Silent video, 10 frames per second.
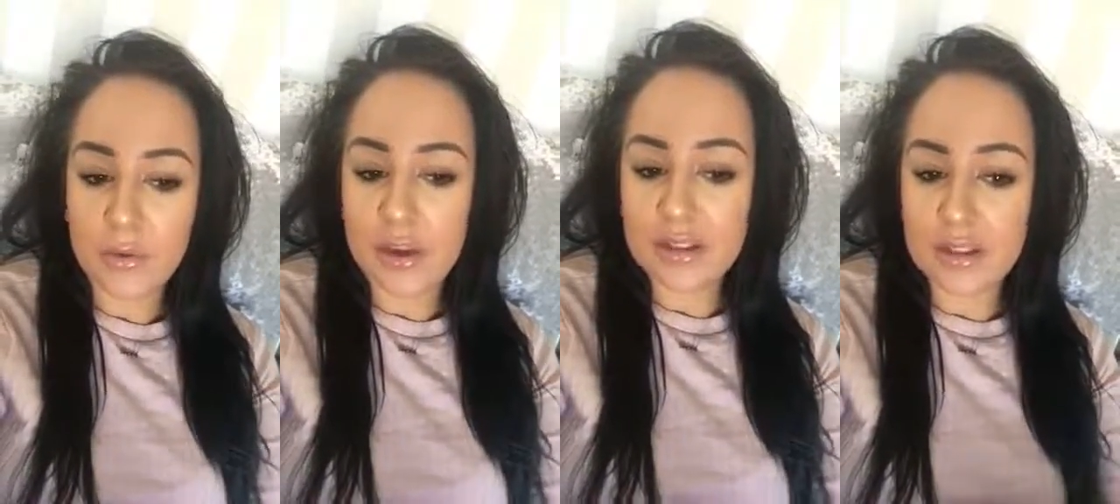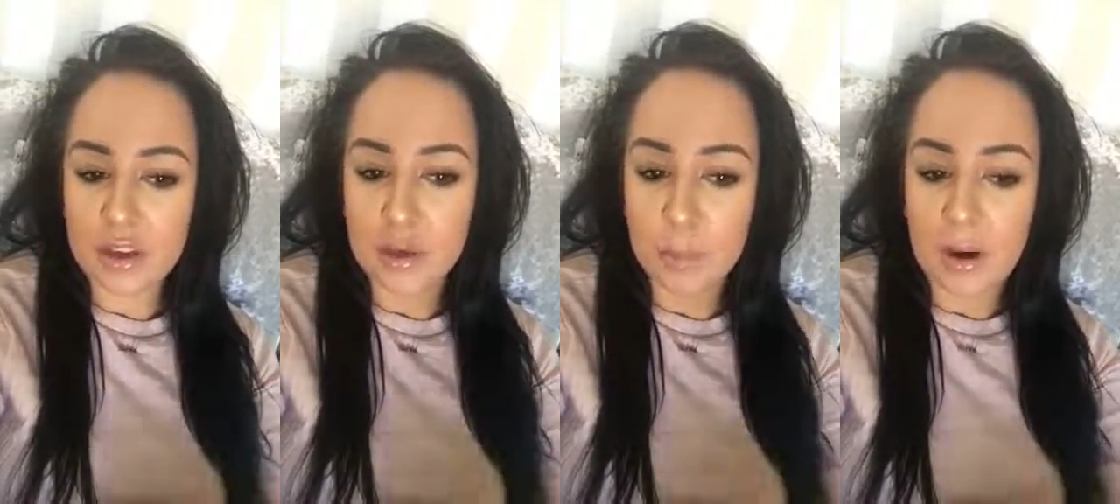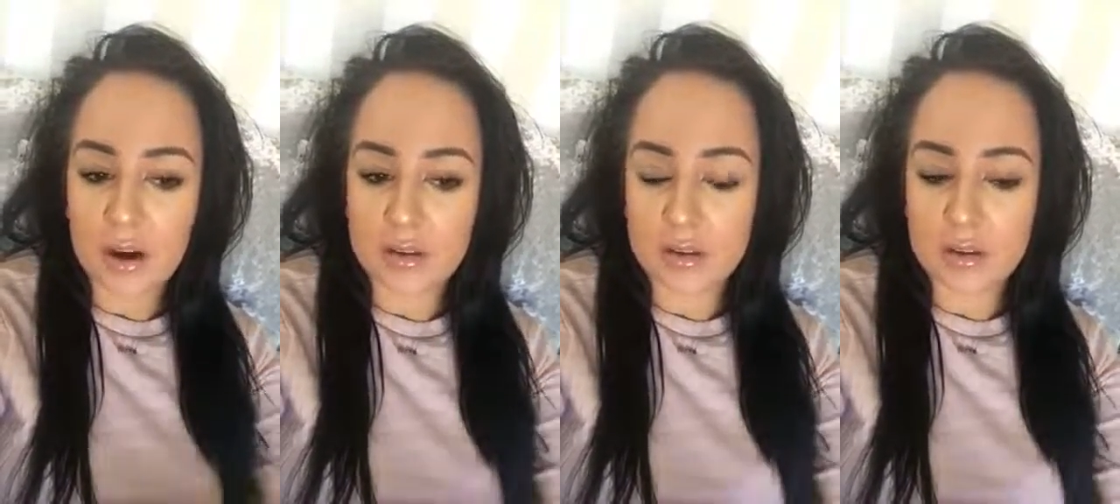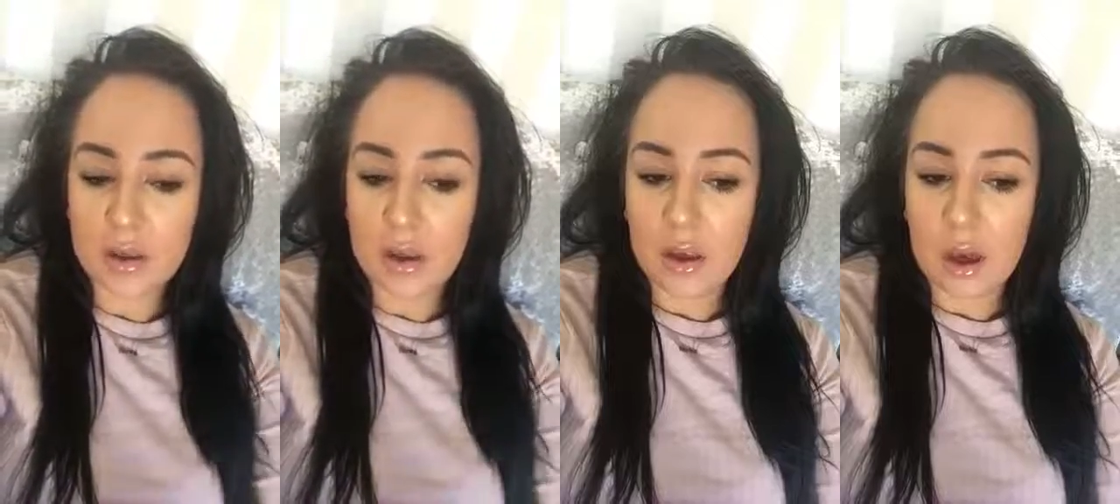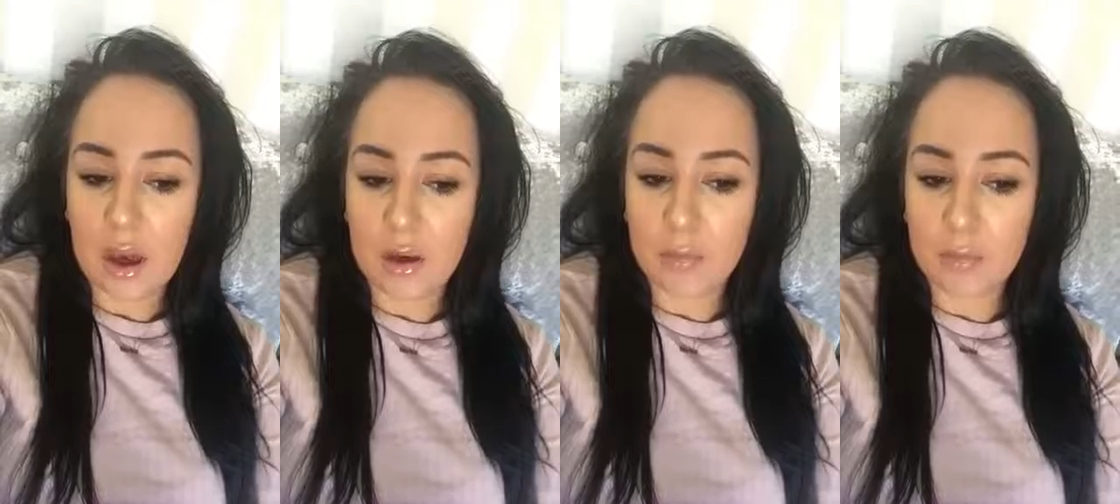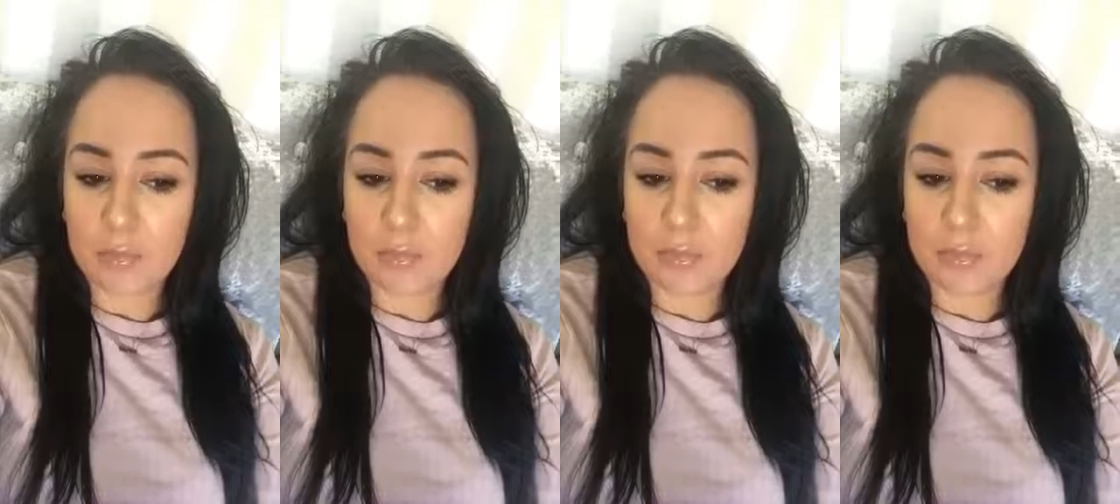You get such a buzz. Um,